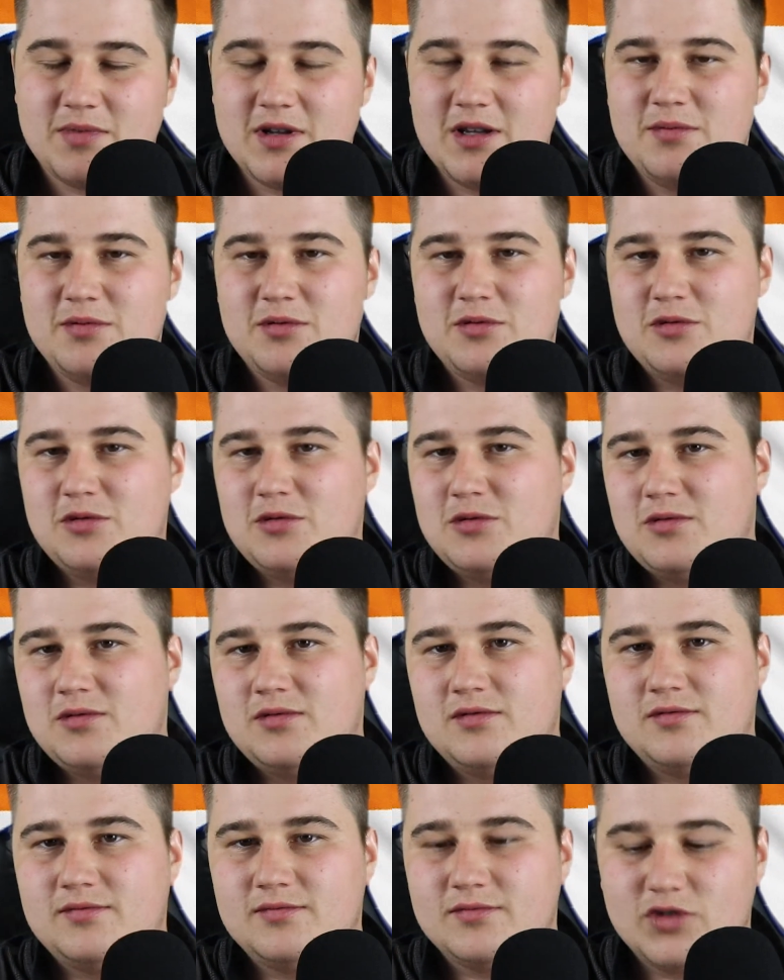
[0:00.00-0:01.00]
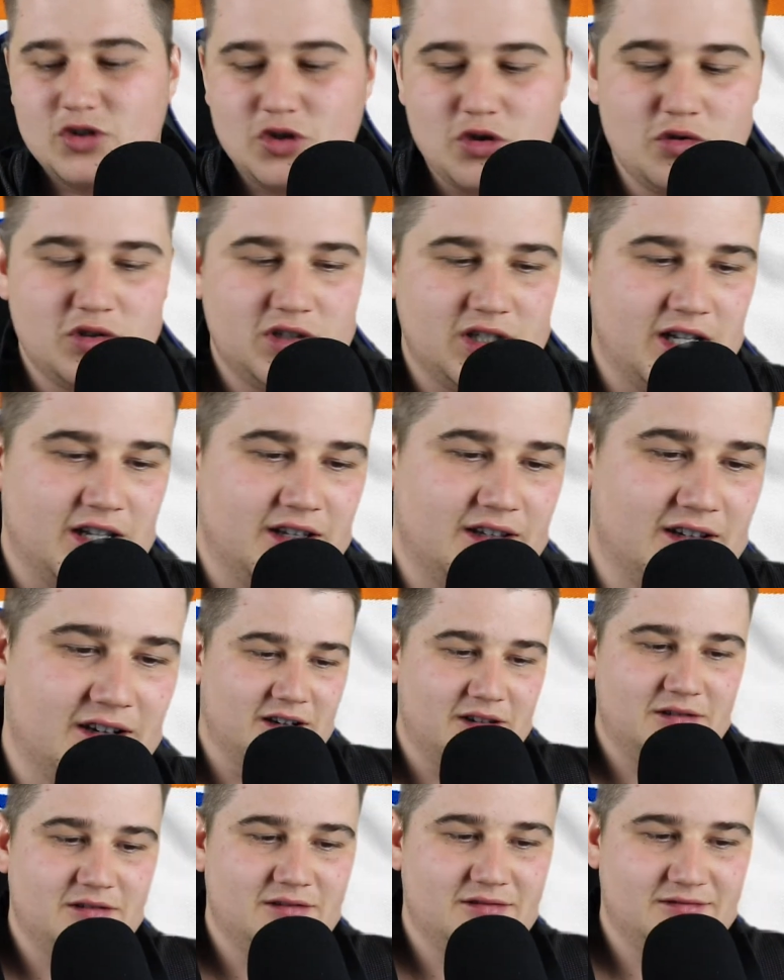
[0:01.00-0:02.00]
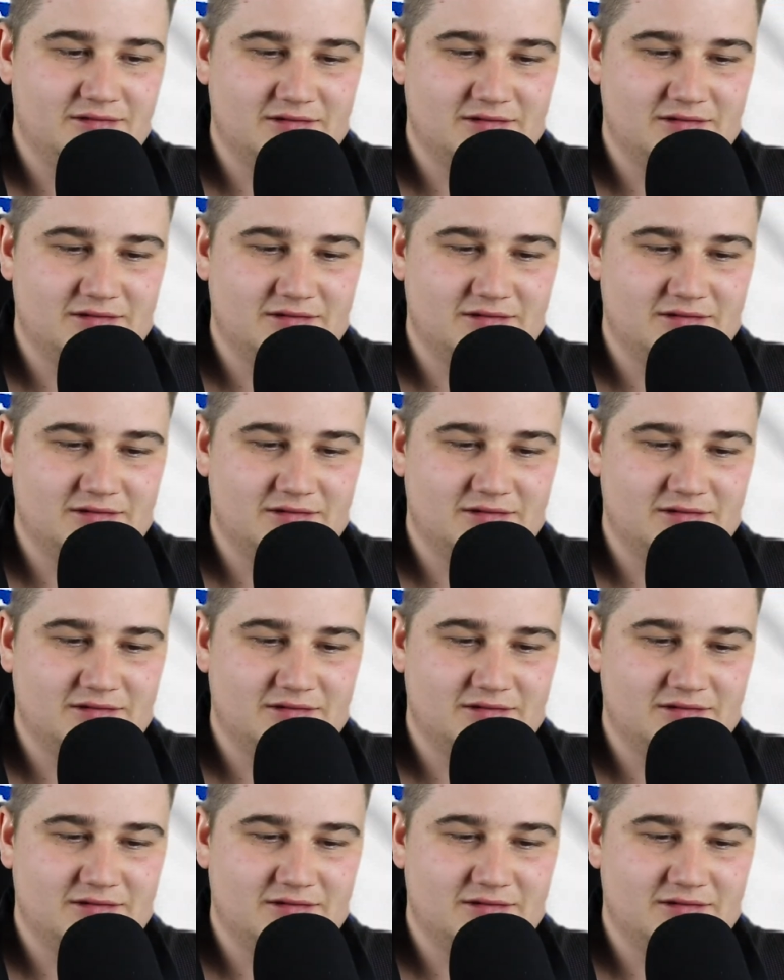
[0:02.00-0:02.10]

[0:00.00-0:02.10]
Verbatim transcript: people using it, you know,